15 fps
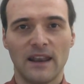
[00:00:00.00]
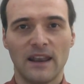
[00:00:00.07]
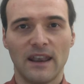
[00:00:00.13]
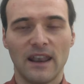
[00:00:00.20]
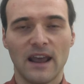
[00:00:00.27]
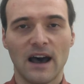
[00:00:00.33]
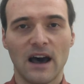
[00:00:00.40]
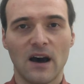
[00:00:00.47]

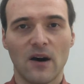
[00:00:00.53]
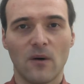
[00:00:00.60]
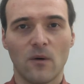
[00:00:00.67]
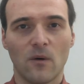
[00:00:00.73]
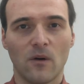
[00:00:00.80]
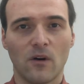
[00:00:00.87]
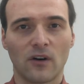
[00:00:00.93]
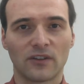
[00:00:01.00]

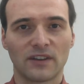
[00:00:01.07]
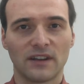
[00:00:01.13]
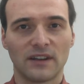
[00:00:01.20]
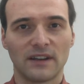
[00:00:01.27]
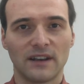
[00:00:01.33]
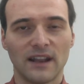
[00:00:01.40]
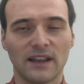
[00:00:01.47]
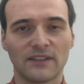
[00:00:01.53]
Now, on
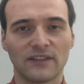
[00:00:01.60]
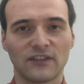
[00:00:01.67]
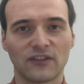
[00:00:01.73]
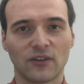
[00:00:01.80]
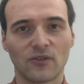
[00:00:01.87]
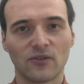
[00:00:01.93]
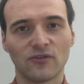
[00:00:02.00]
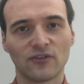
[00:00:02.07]
the not
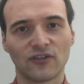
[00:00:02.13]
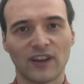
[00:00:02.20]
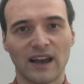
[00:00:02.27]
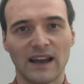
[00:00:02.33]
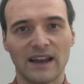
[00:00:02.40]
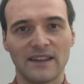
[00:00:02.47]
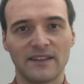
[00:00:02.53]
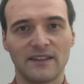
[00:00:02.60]
so good
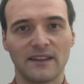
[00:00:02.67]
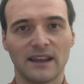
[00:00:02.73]
side,